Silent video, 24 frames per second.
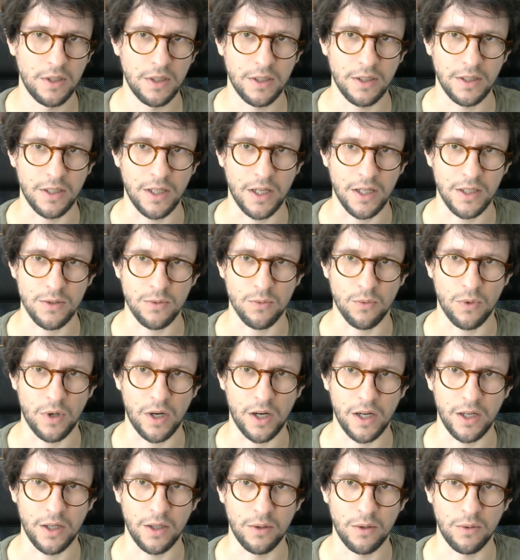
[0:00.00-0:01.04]
That's
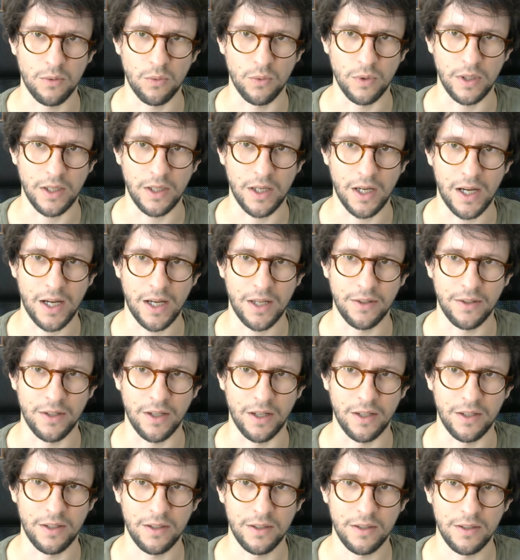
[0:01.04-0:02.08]
why we
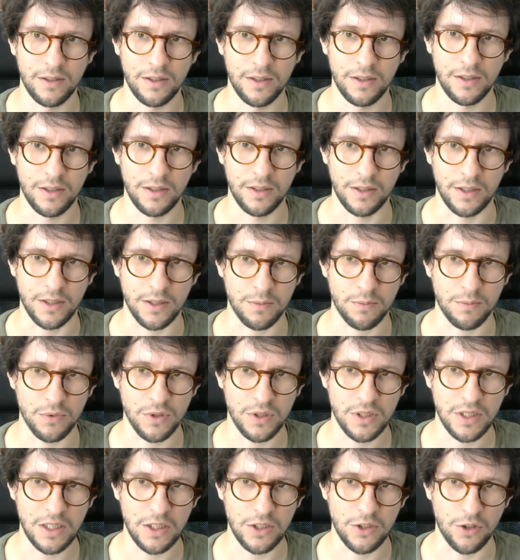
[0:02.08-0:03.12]
added this
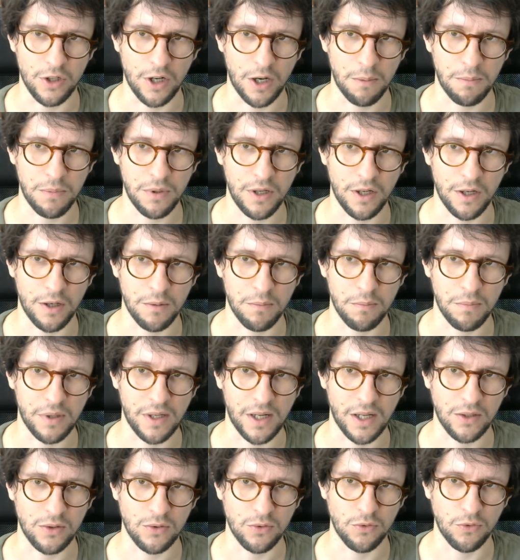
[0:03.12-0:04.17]
procedure up here,
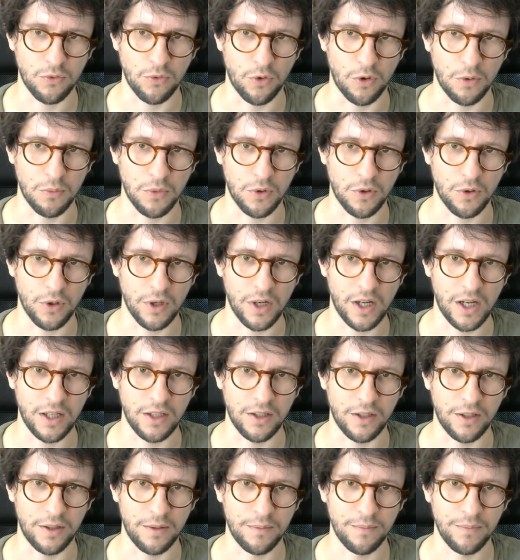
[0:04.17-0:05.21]
platform
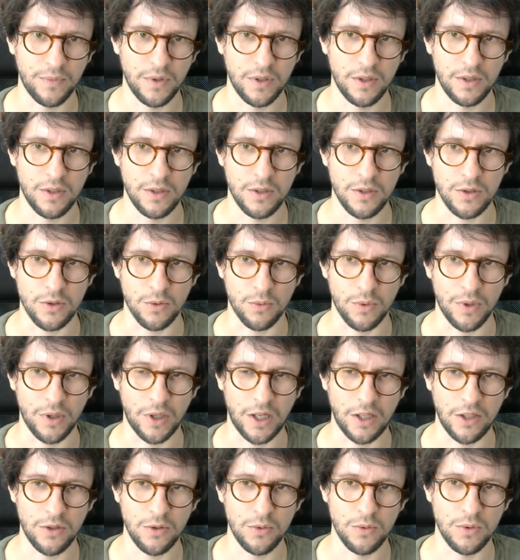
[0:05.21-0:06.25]
collider. So we
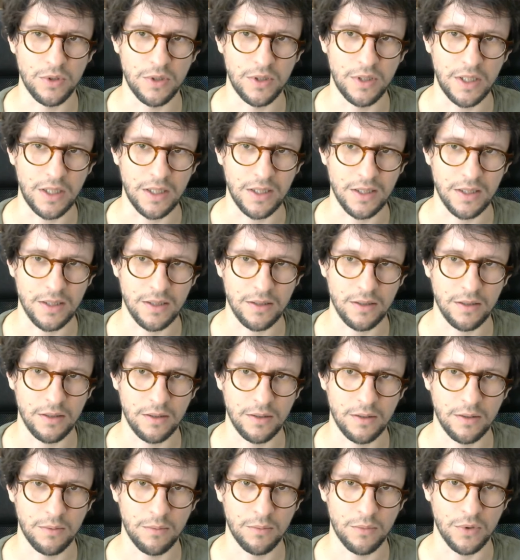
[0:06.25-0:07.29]
can use this
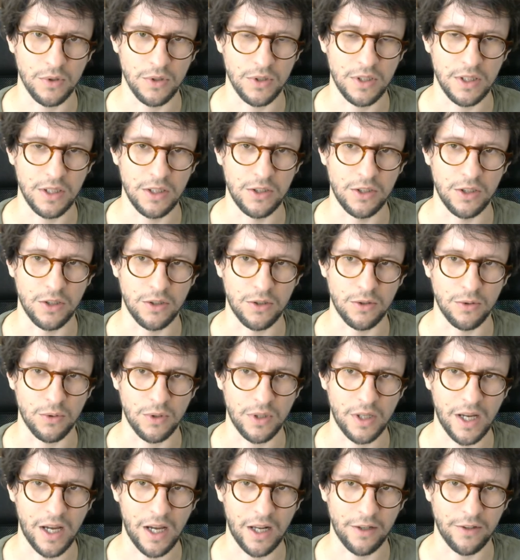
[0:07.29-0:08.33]
procedure to
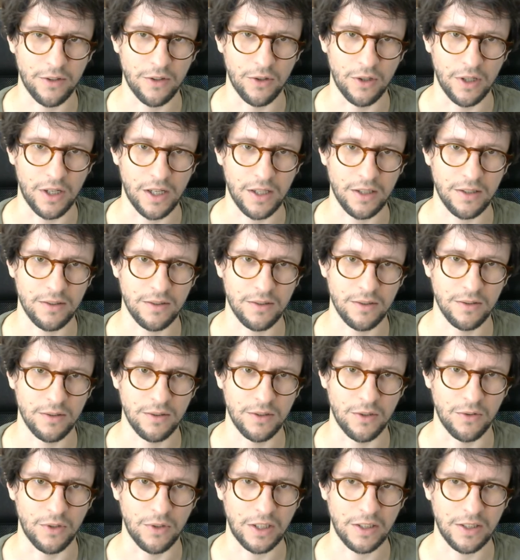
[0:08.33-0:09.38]
calculate
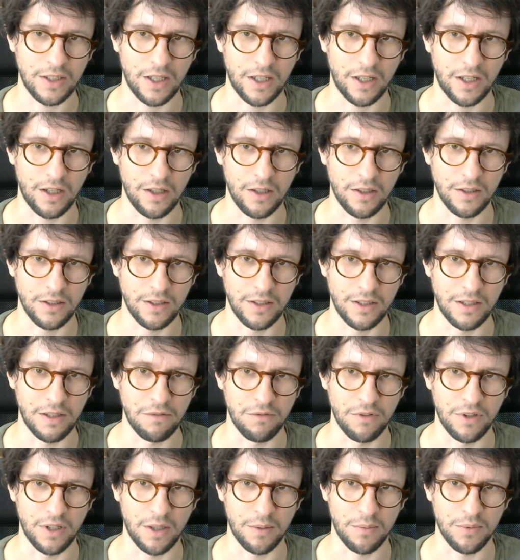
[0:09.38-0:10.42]
the rectangle
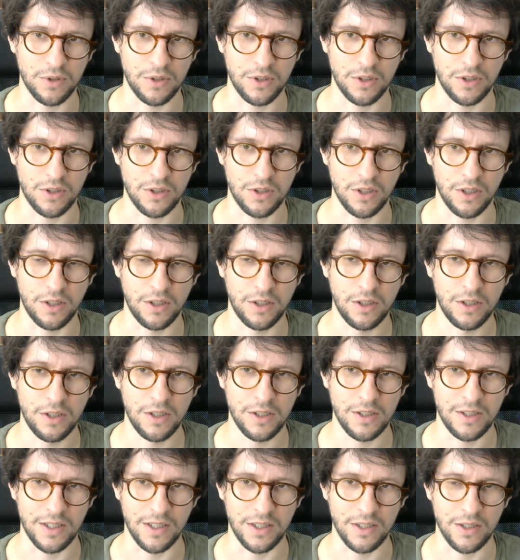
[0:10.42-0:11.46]
given a position,
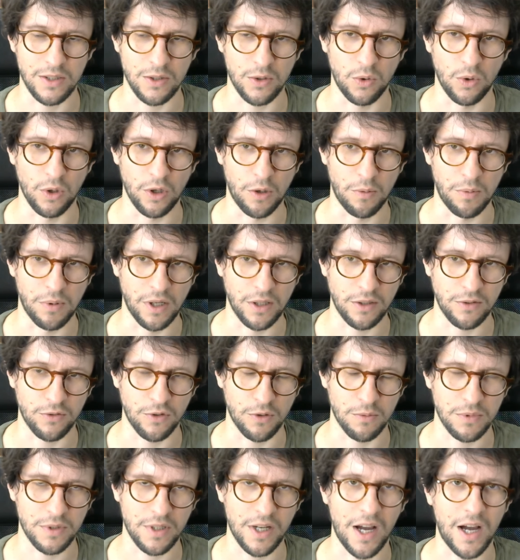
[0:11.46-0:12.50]
since all our
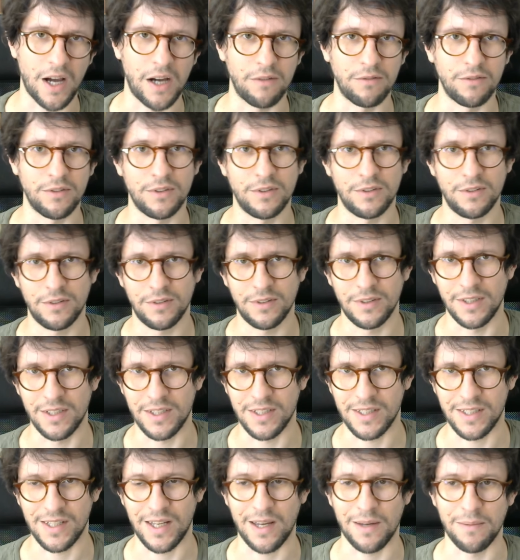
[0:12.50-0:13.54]
platforms have the
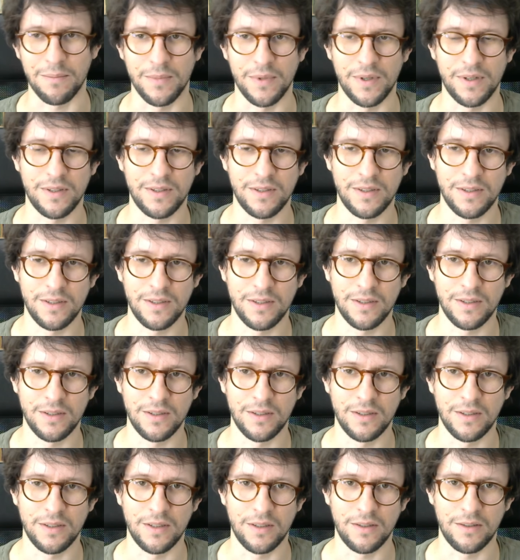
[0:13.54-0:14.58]
same
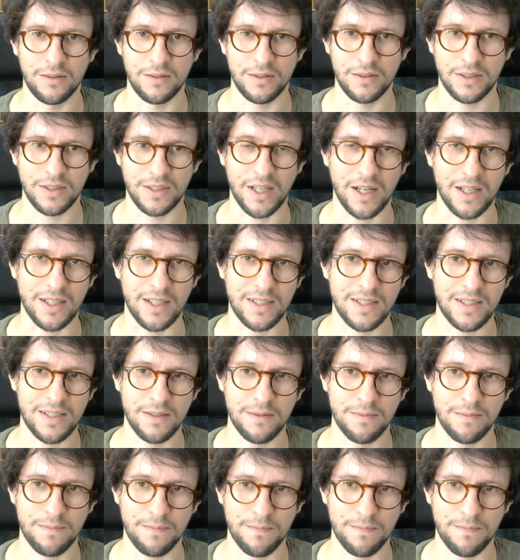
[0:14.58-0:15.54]
size.